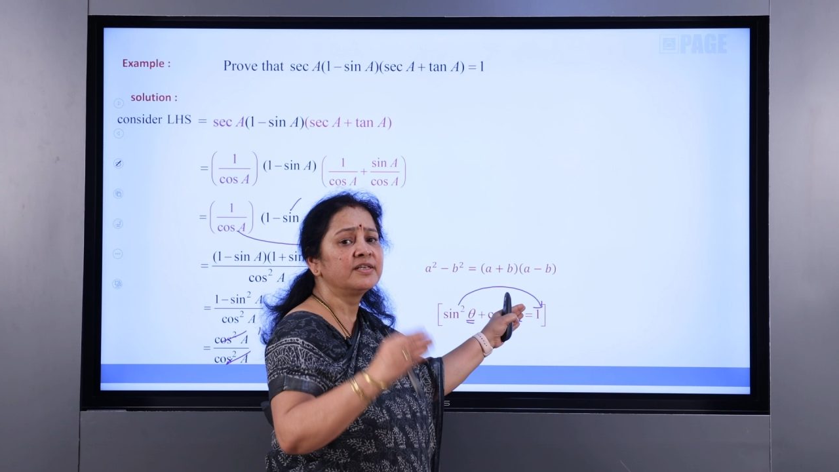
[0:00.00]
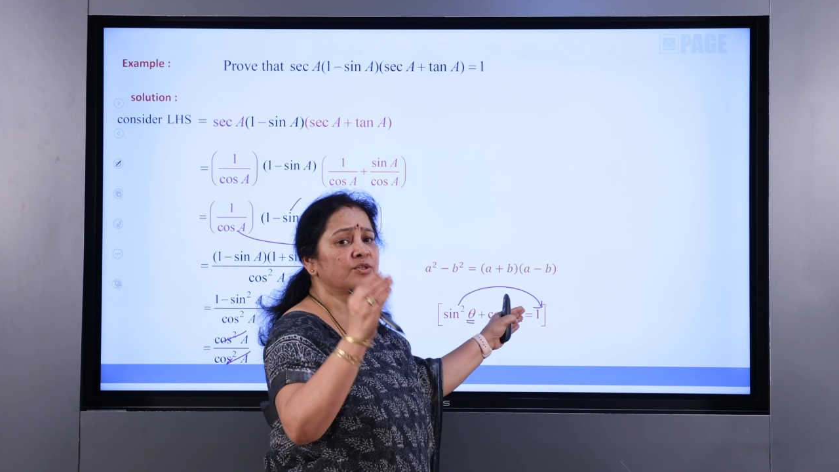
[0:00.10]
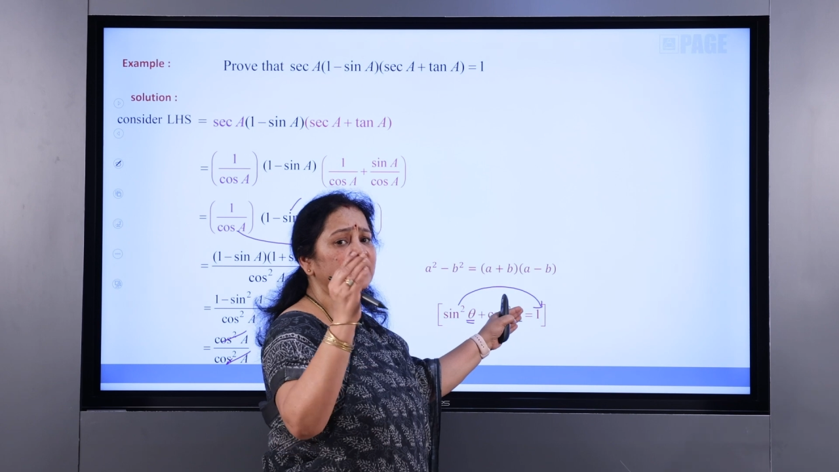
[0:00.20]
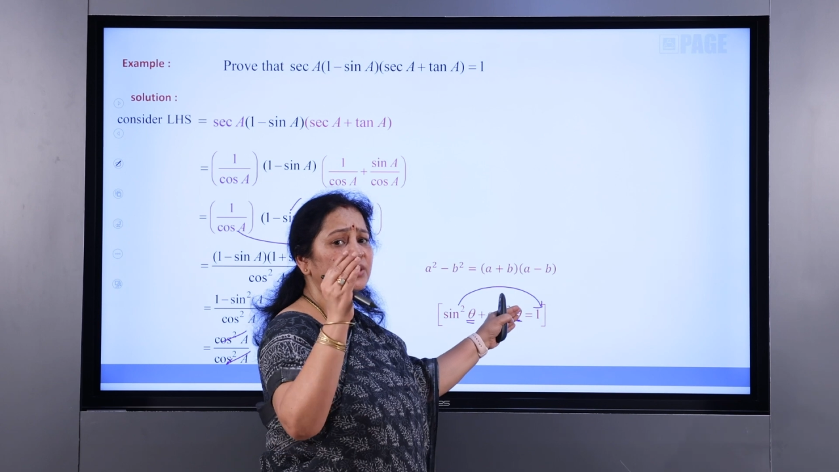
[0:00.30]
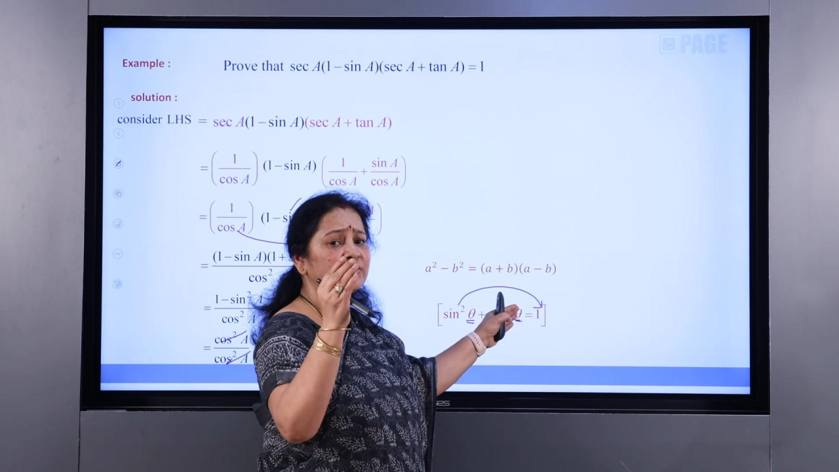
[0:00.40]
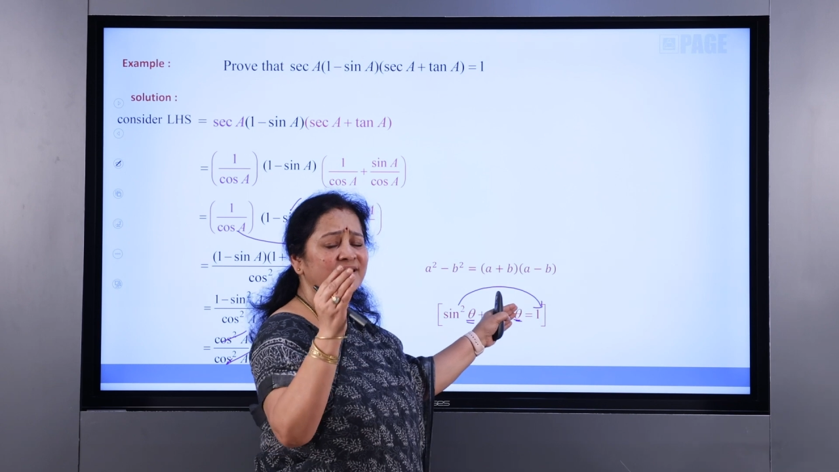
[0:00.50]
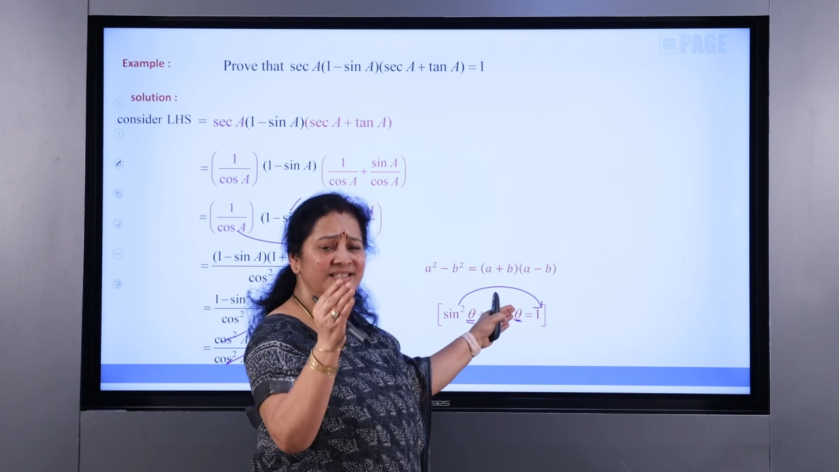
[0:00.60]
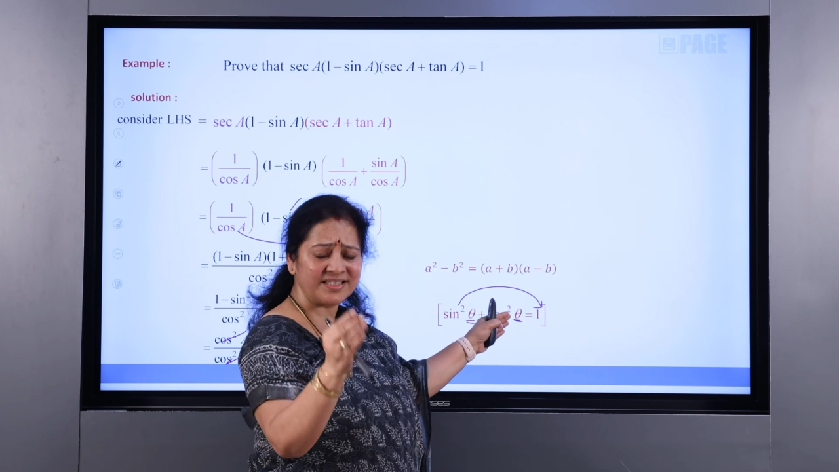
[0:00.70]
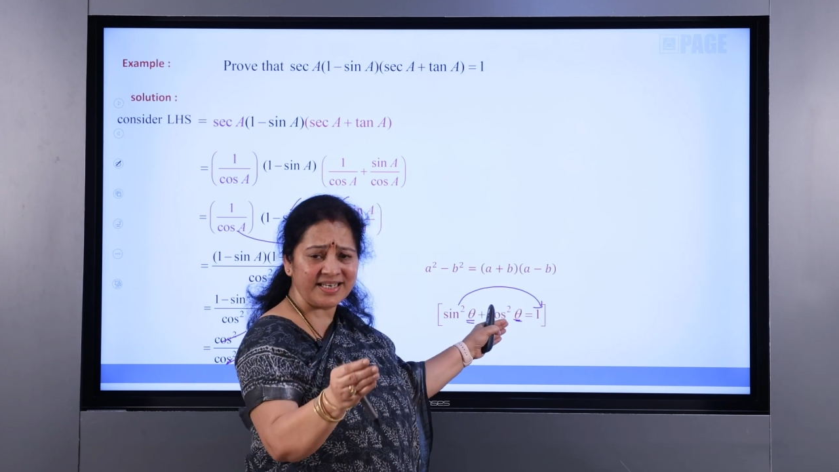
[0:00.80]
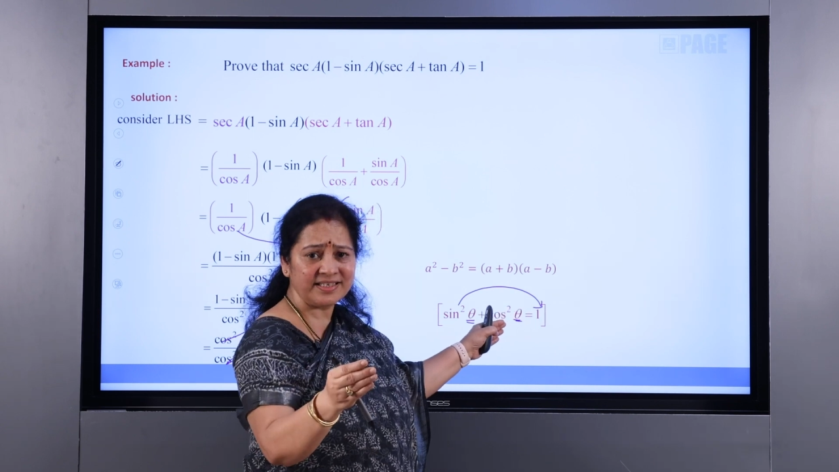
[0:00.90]
So now
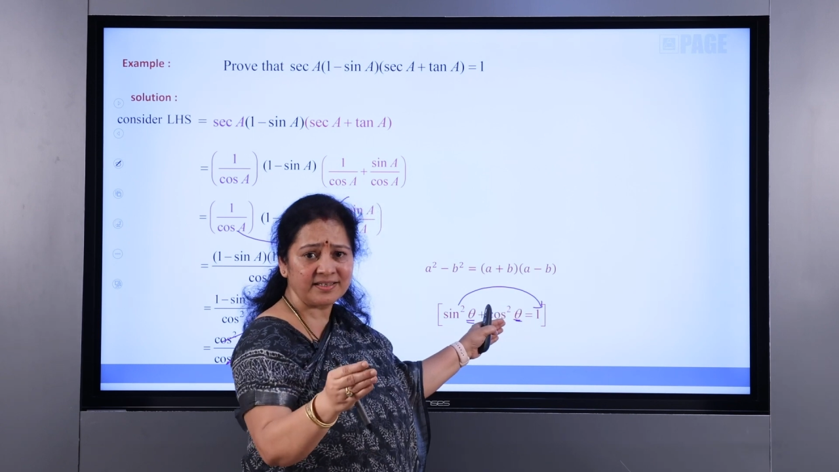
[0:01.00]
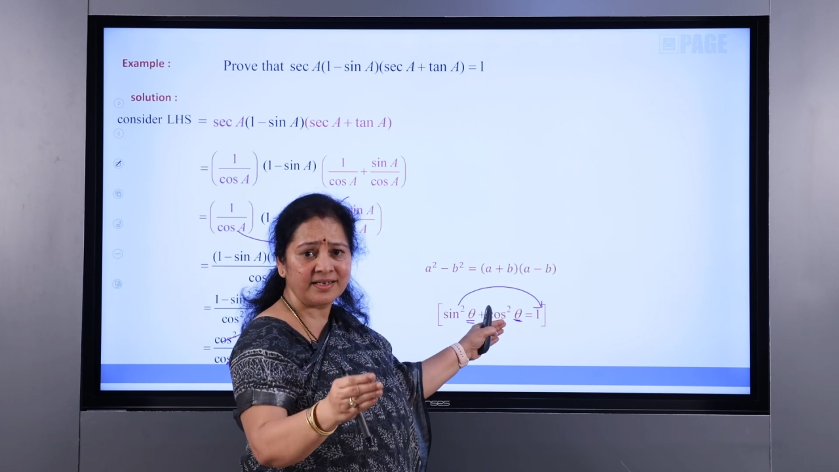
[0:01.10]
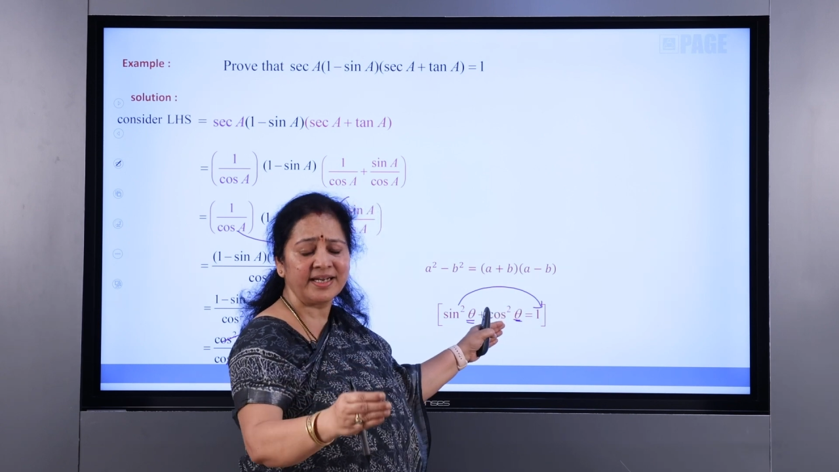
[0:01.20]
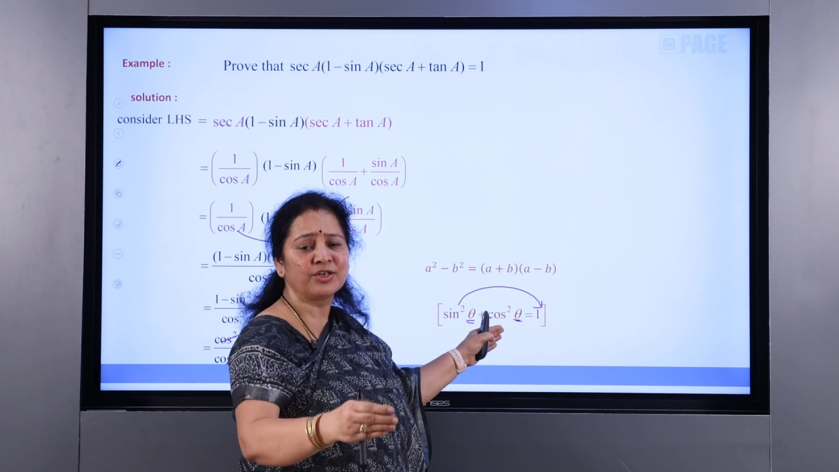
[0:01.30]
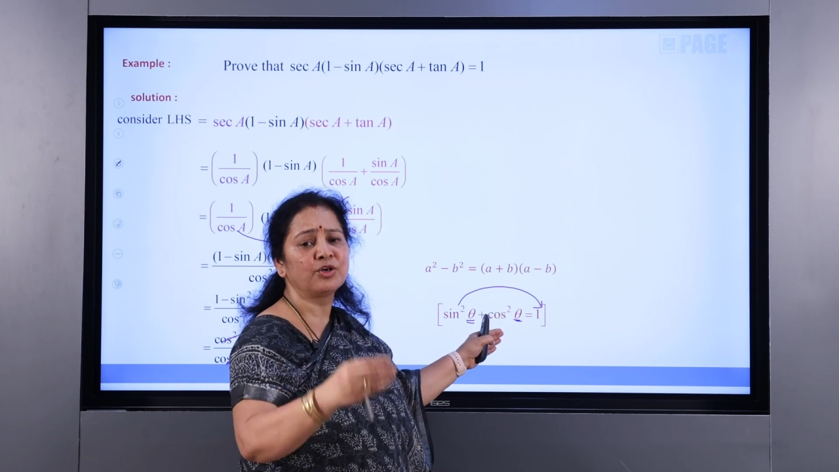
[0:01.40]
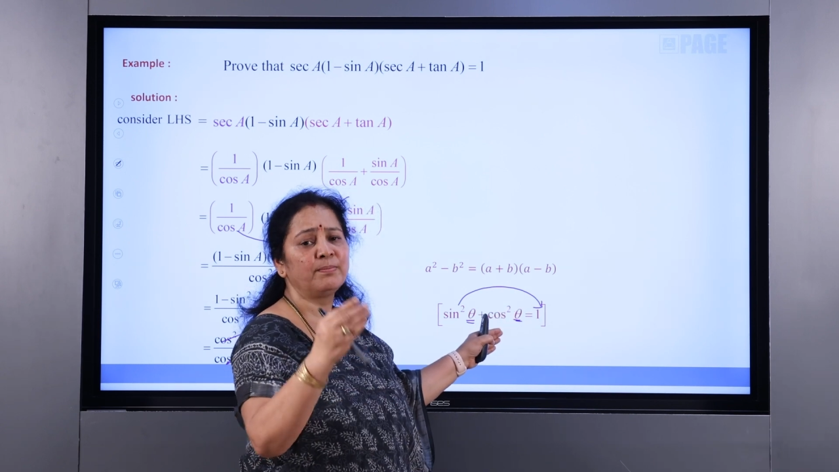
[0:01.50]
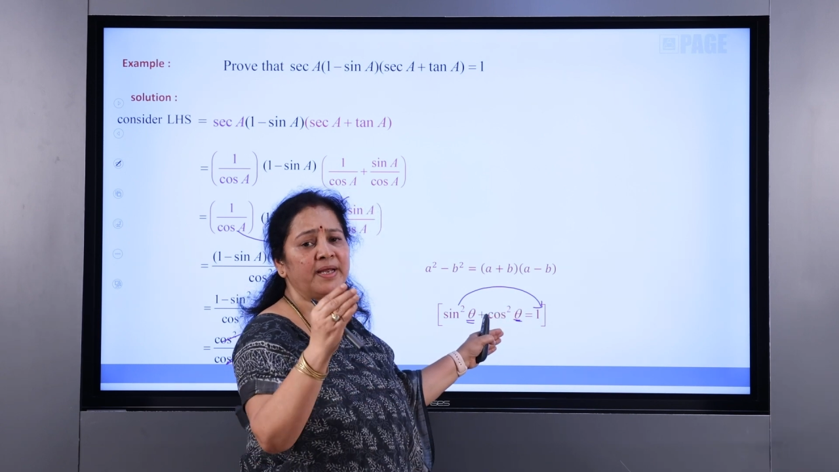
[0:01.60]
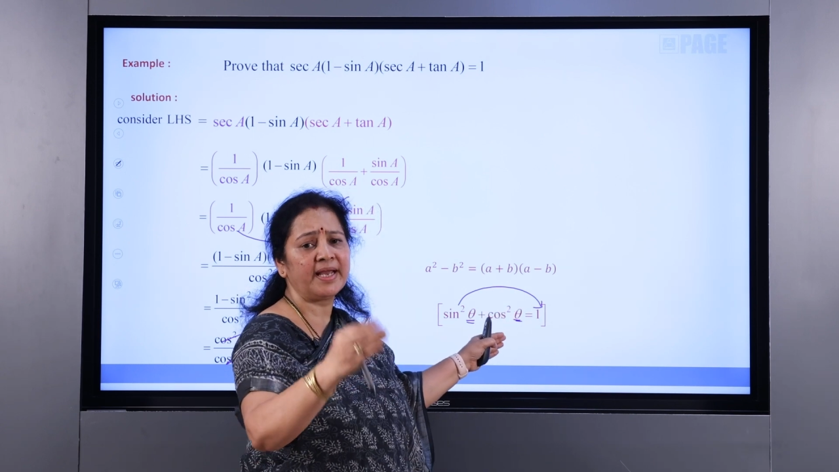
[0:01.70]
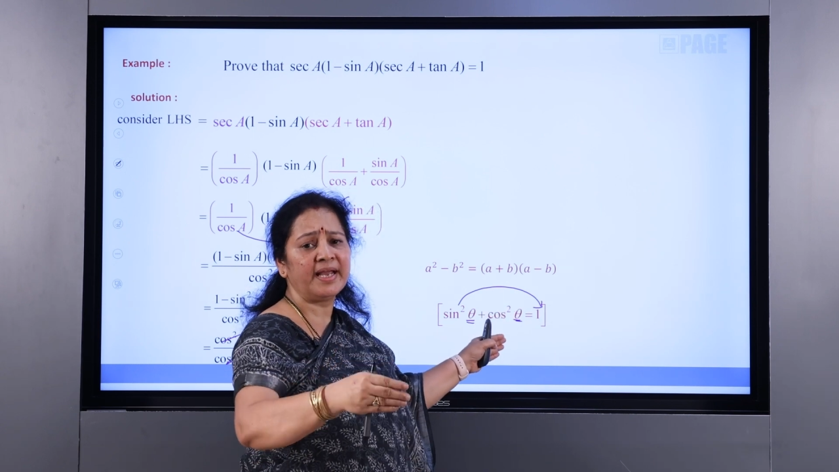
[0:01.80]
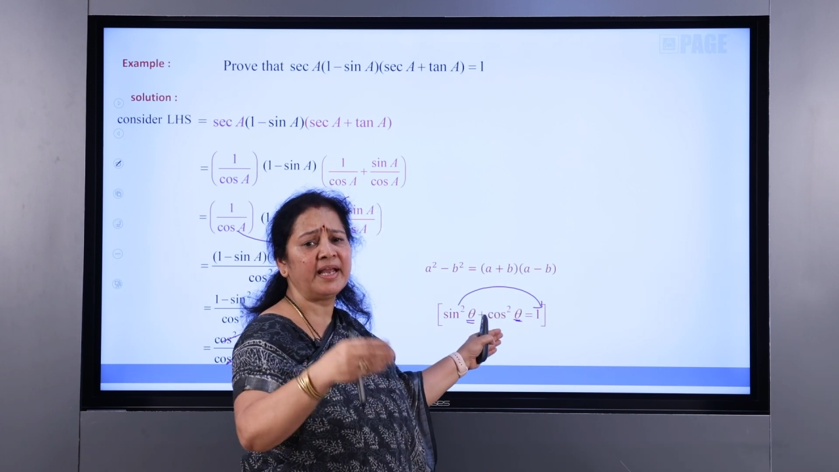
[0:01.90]
this theta, it could
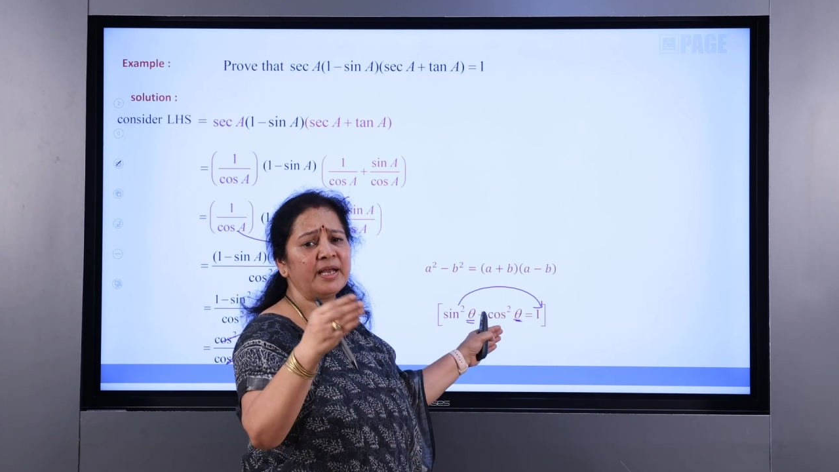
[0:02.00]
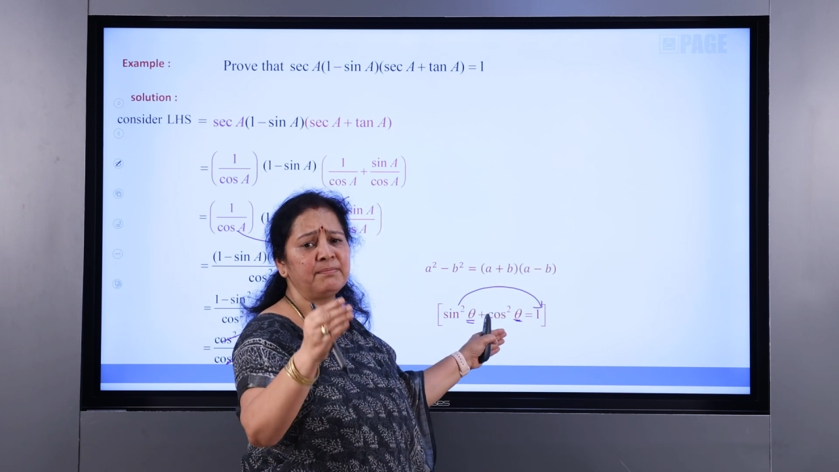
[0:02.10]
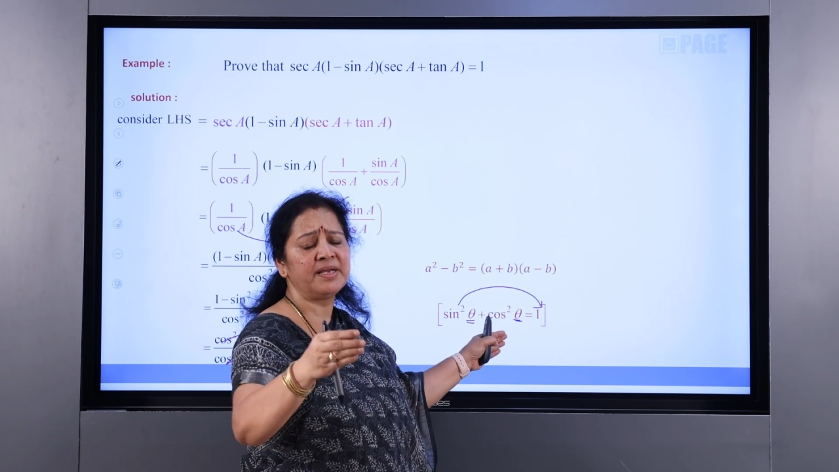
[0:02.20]
be a,